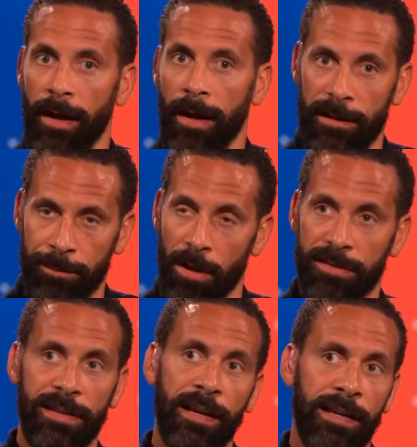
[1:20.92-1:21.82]
as
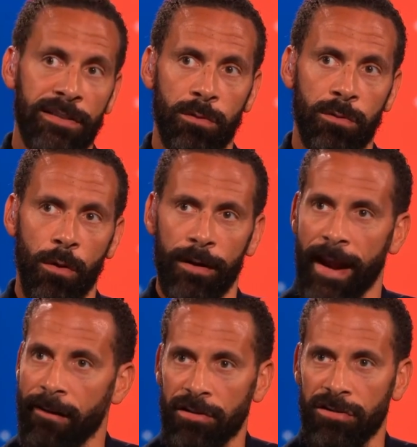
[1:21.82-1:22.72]
personalities as well and
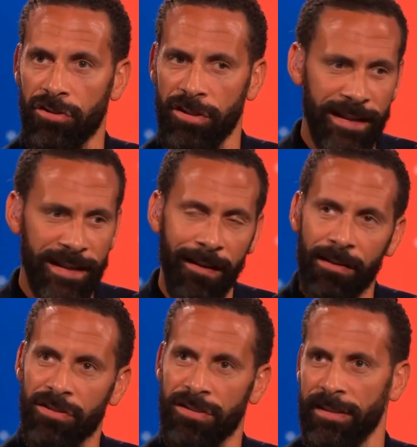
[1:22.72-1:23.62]
characters. You need
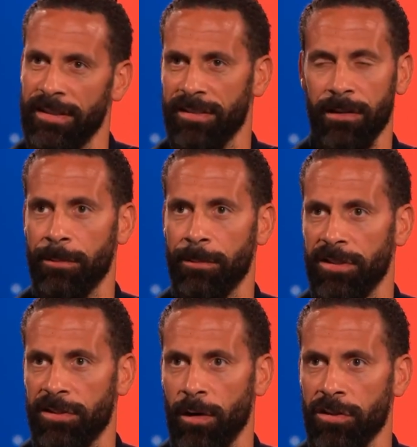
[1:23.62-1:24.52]
characters in these type of
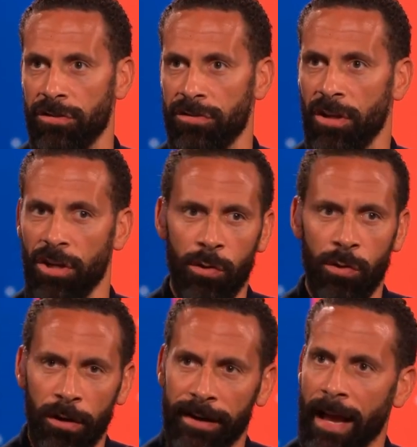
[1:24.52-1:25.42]
situations. You
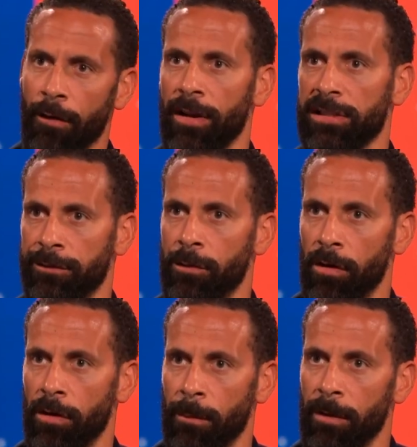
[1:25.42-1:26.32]
want to galvanise a football
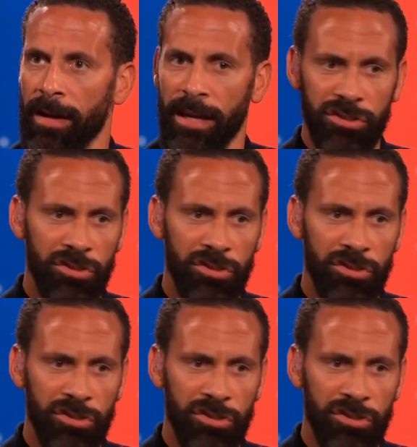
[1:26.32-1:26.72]
club. It's